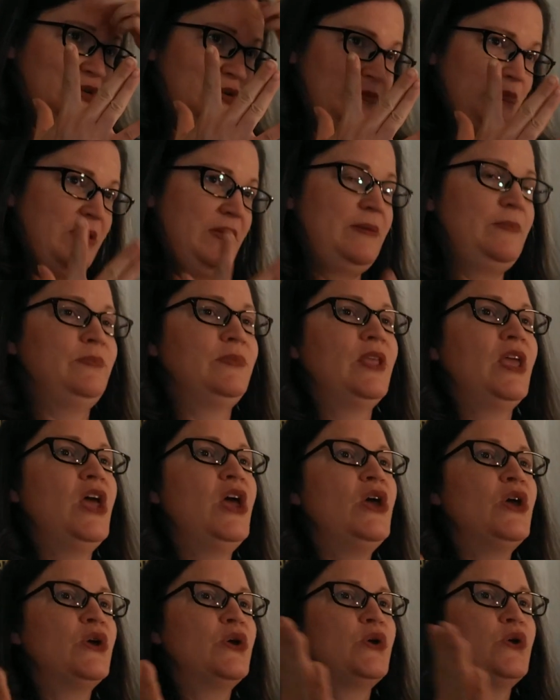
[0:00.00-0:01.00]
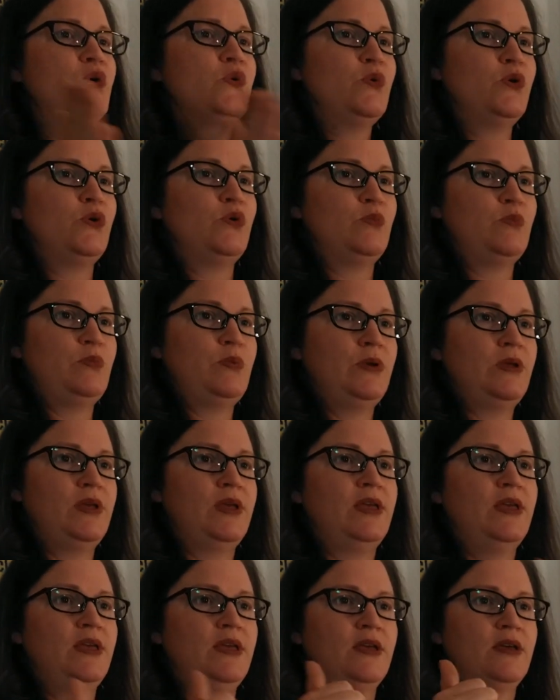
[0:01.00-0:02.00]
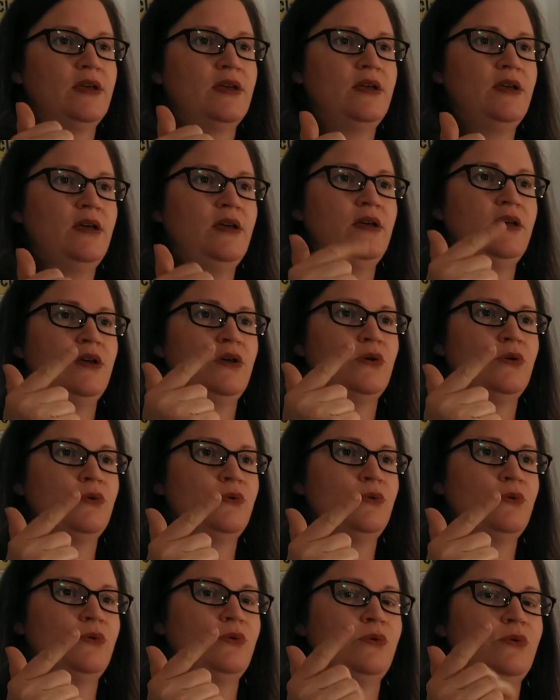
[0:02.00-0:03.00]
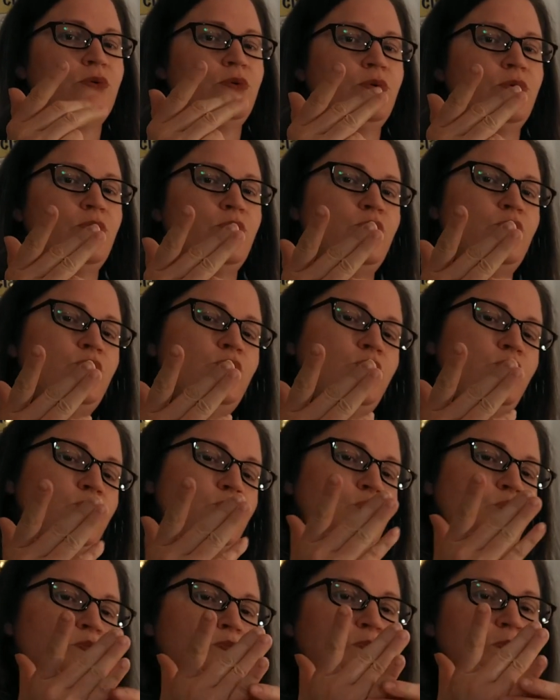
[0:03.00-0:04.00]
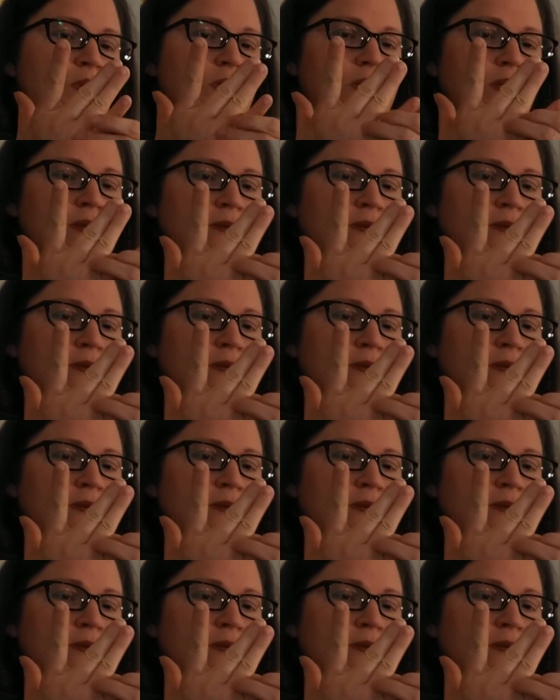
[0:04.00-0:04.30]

Do it with me. Group. G, r, oop.